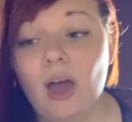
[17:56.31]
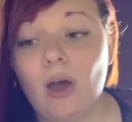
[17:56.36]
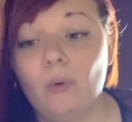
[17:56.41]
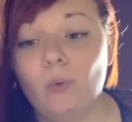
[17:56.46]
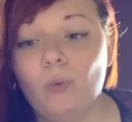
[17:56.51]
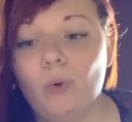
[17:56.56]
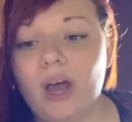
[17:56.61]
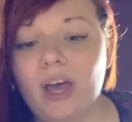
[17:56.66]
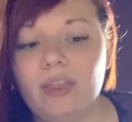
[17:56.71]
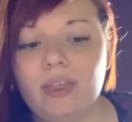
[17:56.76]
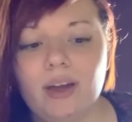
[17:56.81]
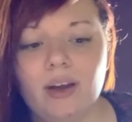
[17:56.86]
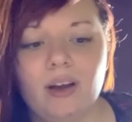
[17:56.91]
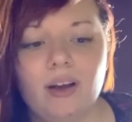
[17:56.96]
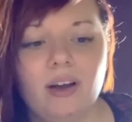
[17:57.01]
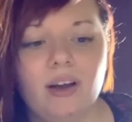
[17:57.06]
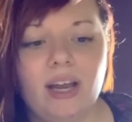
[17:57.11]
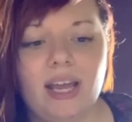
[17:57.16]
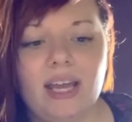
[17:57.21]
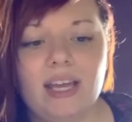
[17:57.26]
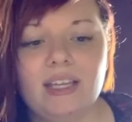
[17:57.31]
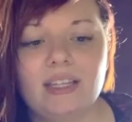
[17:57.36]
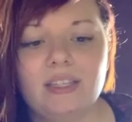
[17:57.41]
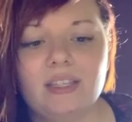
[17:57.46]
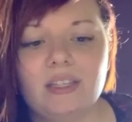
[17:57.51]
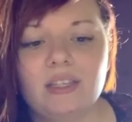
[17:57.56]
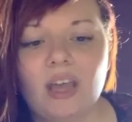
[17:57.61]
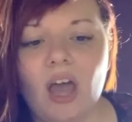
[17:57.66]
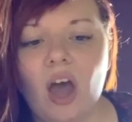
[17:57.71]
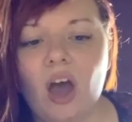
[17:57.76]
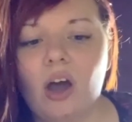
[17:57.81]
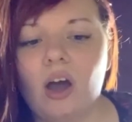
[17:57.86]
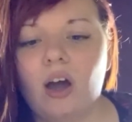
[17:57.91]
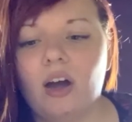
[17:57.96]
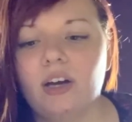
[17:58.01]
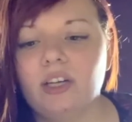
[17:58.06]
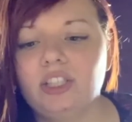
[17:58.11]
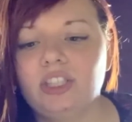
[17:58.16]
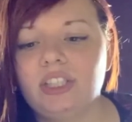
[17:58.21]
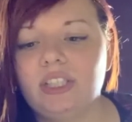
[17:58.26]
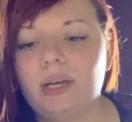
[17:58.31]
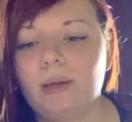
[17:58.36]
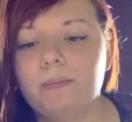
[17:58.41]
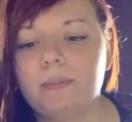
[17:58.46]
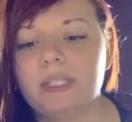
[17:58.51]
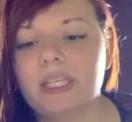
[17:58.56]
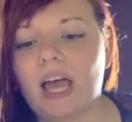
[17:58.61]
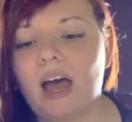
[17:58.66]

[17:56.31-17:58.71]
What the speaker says: whether it's hardships